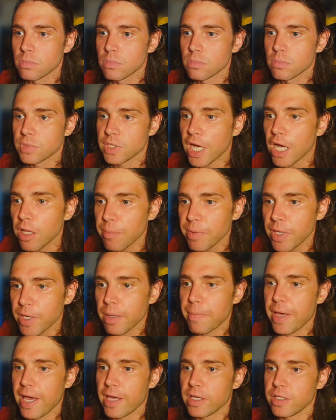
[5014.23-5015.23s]
Tell me
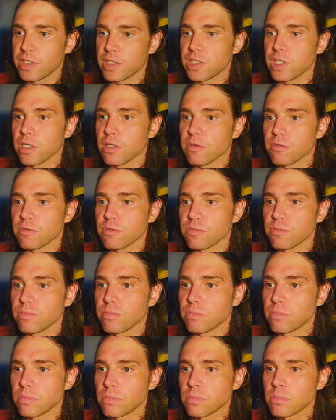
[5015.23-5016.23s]
about yourself.
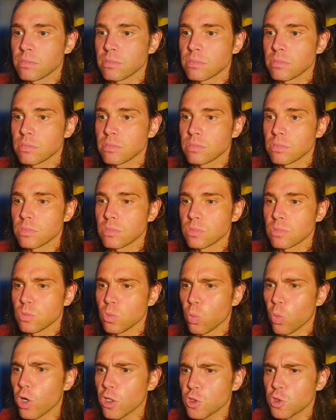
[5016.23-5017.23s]

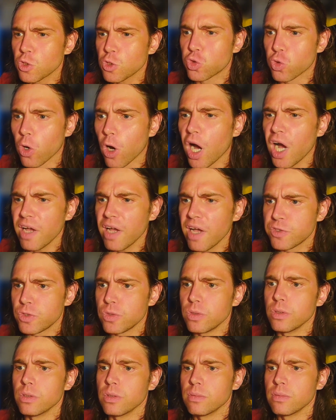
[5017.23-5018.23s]
What drives you?